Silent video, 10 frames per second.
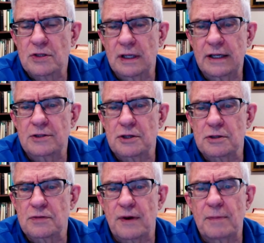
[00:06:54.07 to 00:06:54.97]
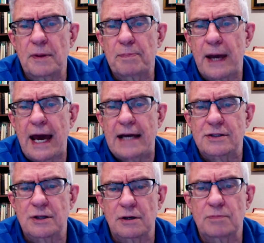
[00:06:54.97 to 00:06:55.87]
literatures from the
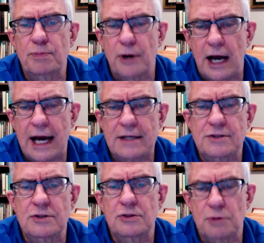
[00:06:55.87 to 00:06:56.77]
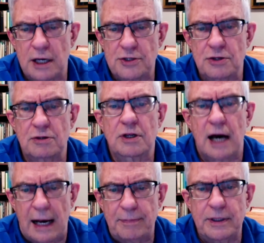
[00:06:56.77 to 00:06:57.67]
past that are prized, treasured,
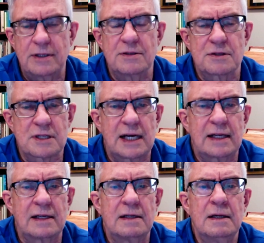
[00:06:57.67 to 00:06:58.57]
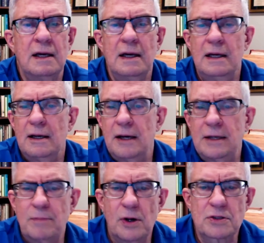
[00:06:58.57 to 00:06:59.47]
copied, and studied.
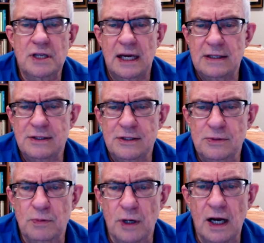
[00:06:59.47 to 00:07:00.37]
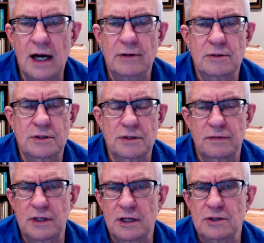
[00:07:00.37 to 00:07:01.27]
In most cases, we're hundreds of
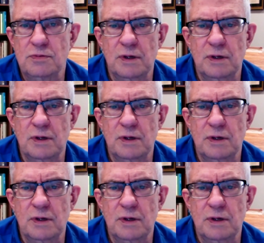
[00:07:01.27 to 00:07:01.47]
years